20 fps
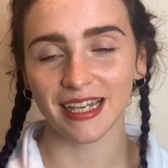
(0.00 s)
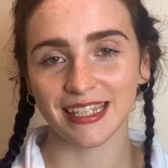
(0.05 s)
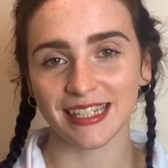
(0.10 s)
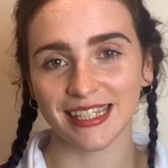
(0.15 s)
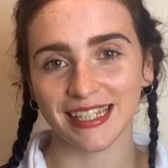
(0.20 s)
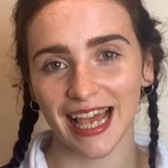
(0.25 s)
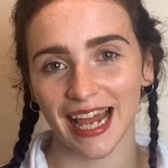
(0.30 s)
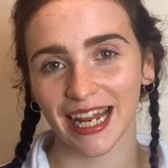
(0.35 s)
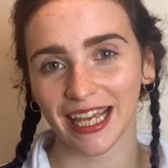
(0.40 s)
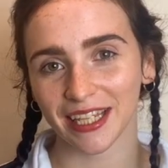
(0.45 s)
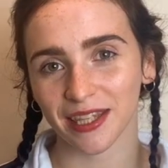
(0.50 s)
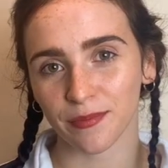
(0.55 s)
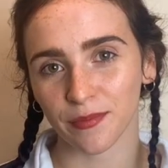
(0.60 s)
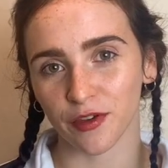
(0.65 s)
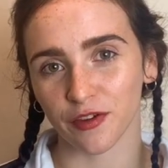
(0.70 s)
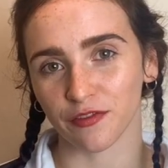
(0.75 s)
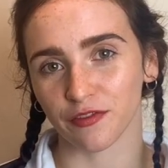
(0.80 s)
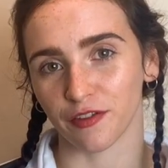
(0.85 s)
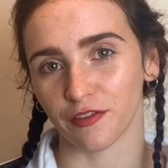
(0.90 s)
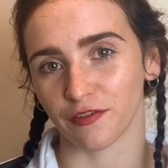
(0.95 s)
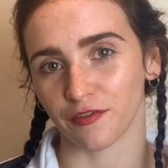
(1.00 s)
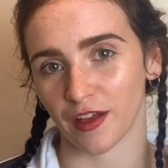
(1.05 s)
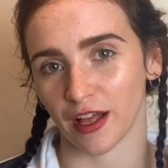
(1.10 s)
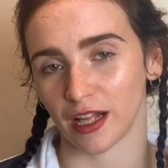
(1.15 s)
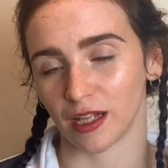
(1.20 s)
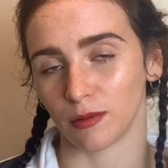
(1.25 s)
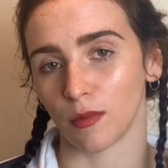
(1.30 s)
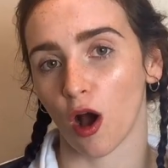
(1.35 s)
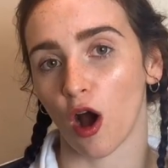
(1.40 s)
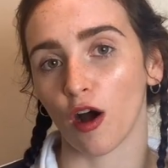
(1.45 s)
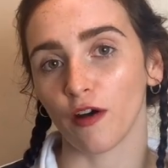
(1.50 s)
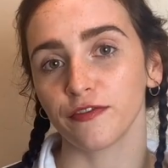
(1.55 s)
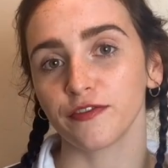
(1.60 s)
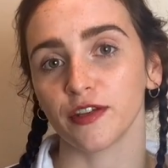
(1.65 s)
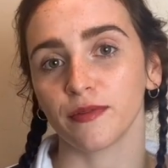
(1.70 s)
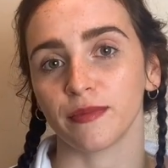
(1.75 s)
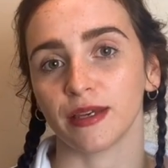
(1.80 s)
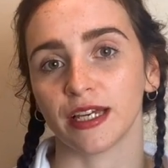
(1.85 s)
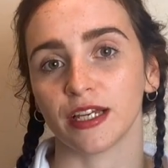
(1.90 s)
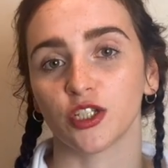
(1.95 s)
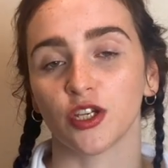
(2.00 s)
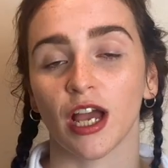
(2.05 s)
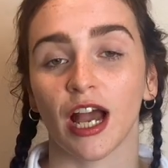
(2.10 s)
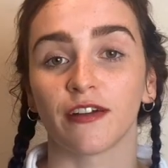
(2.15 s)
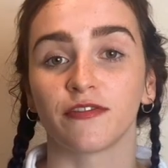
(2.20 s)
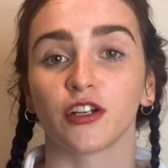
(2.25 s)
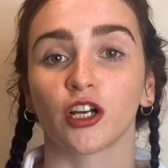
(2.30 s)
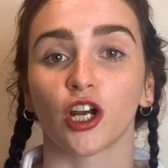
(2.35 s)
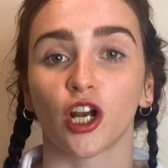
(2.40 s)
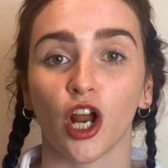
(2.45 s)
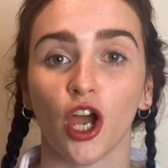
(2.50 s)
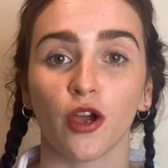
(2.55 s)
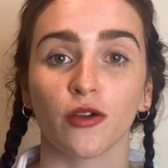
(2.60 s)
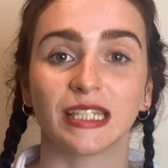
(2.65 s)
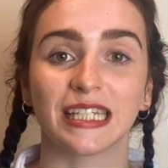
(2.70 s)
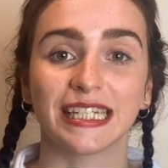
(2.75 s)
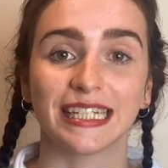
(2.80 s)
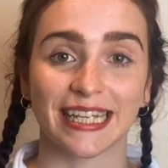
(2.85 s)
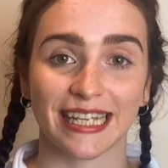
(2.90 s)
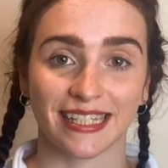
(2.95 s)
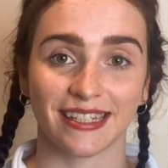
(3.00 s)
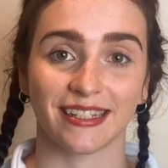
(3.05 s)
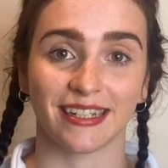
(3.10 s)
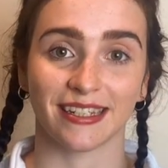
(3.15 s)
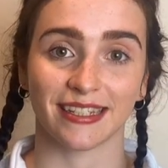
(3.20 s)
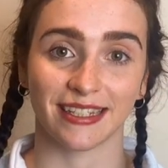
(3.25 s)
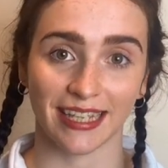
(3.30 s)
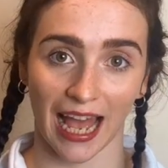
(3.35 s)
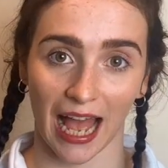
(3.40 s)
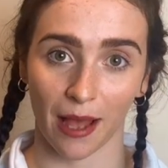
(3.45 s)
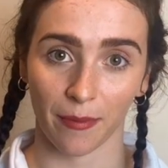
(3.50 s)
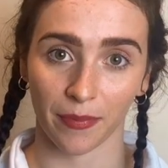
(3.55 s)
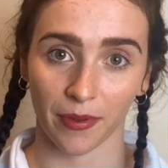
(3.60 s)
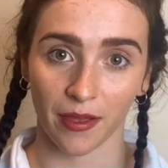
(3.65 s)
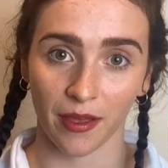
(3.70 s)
Selling the move for film often means you have to close the distance gap,